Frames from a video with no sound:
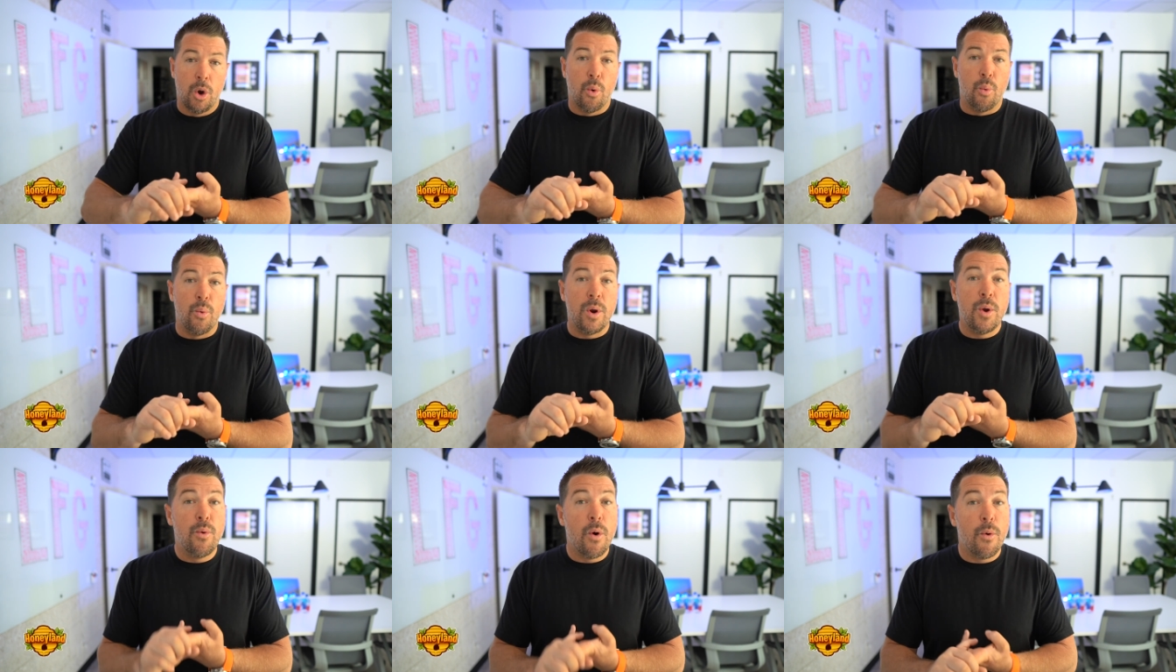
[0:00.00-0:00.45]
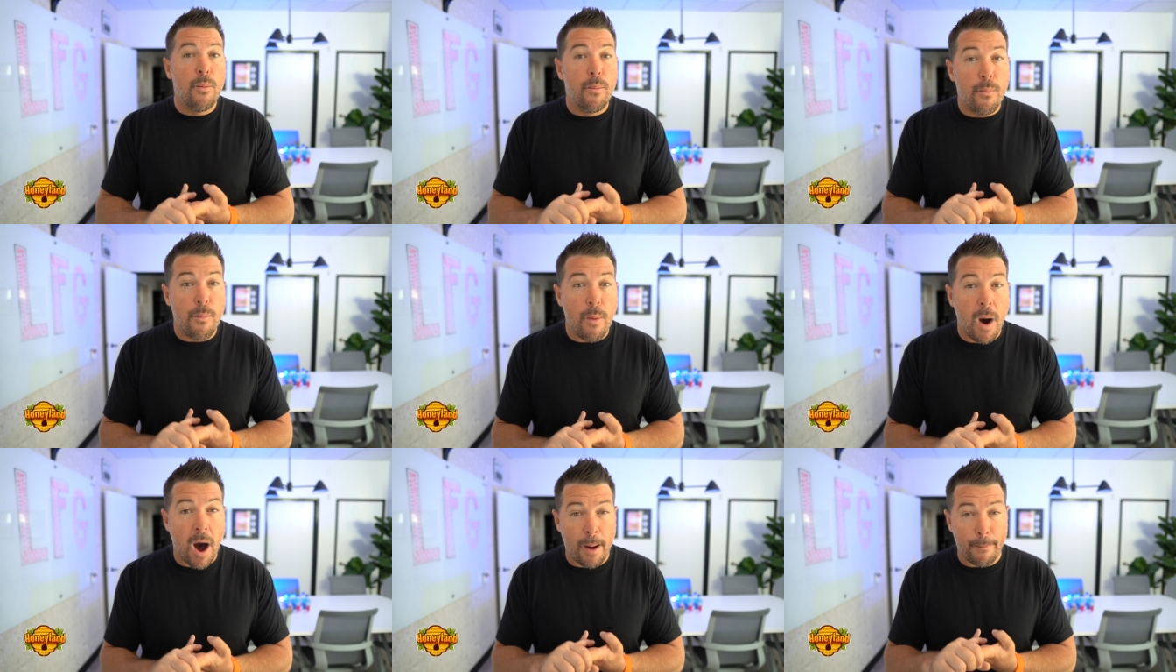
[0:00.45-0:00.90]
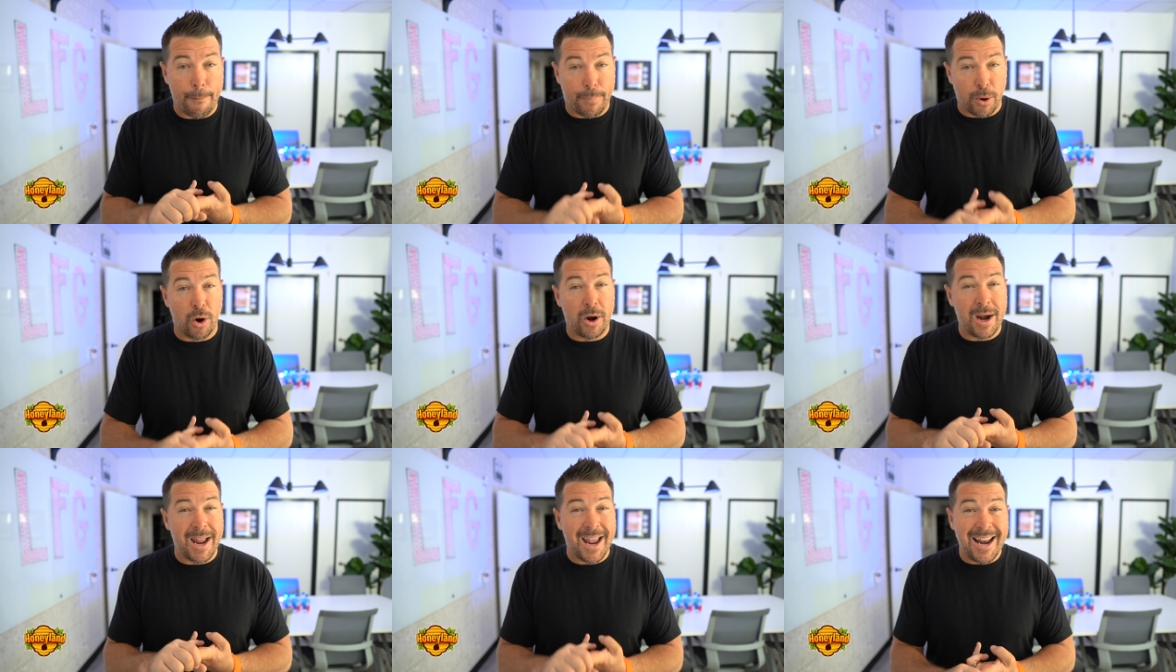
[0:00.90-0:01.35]
We will
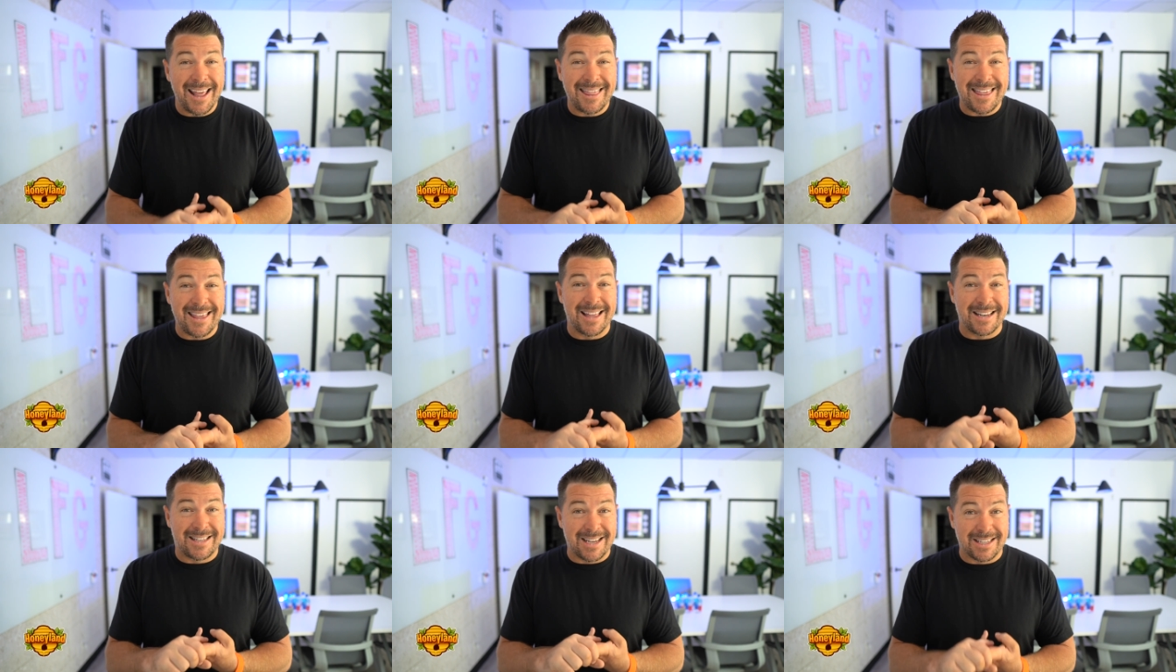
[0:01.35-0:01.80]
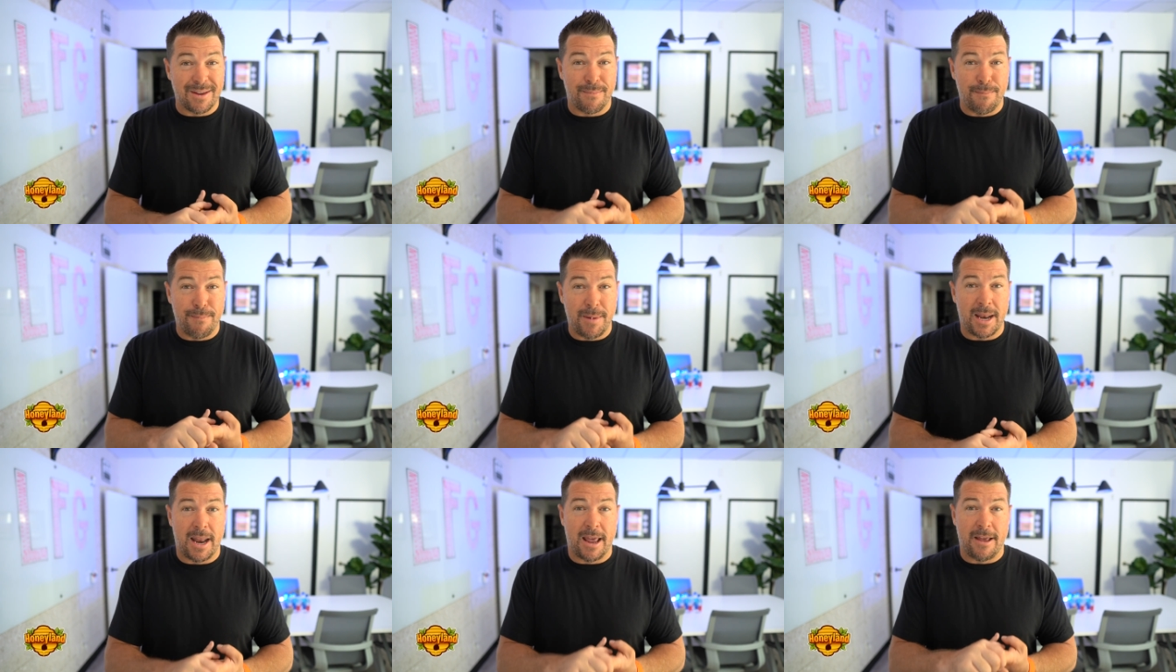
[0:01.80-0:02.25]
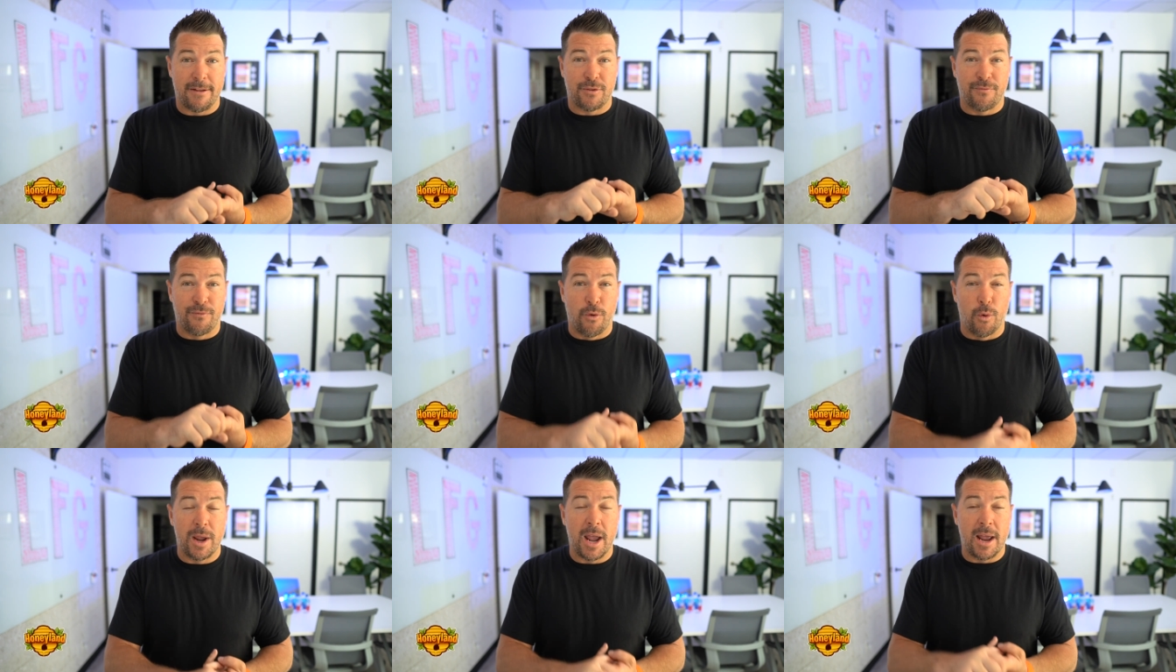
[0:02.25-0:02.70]
burn anything that doesn't mint
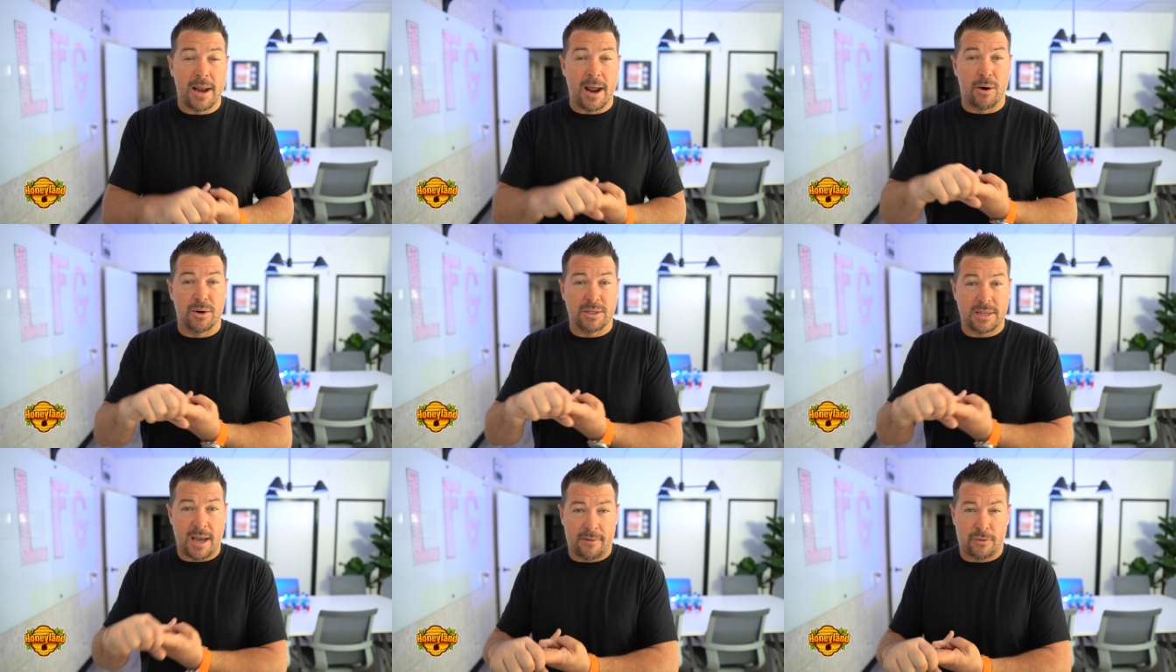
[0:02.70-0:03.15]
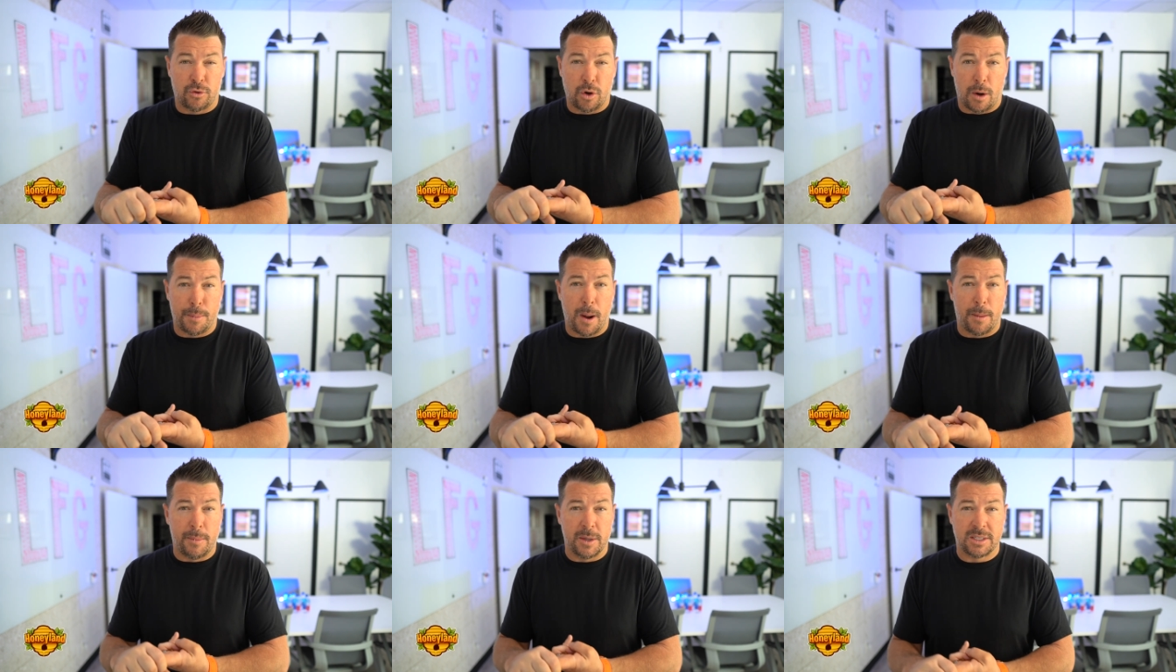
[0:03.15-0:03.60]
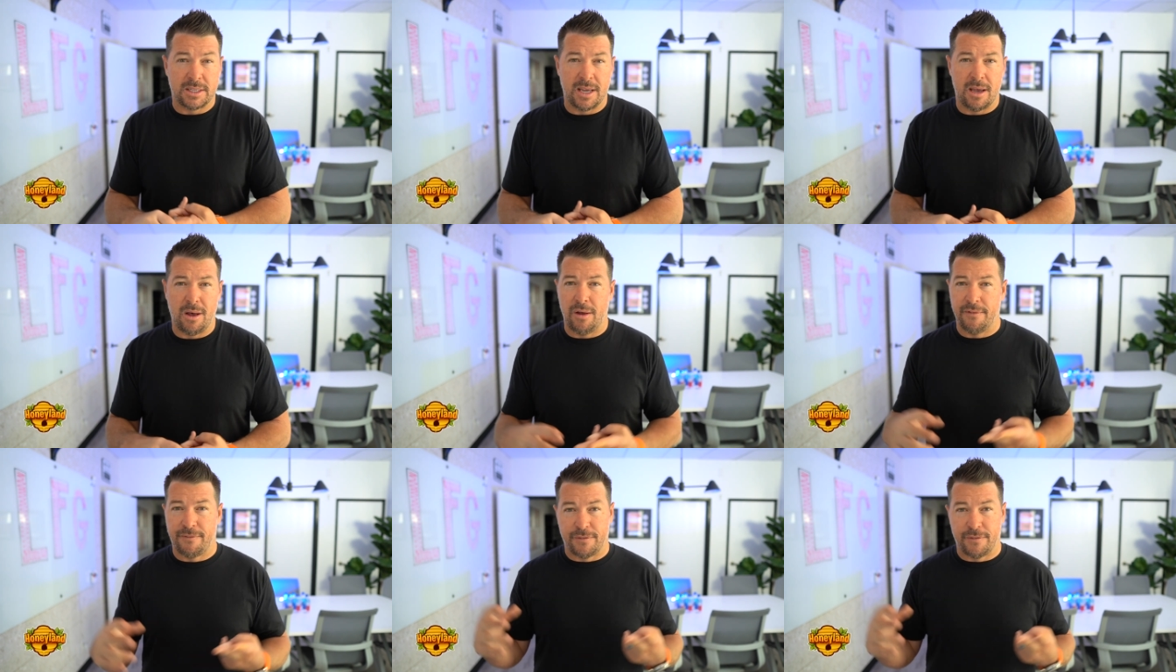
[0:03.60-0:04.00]
48 hours after our public sale.